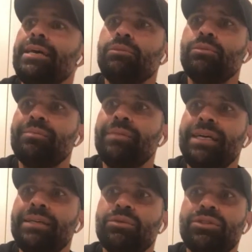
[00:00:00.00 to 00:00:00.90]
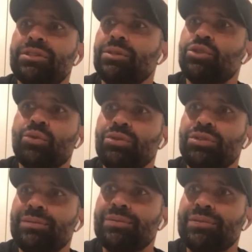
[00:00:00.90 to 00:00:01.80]
Yeah, mate, it was
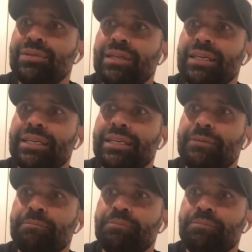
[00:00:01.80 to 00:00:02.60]
awesome for like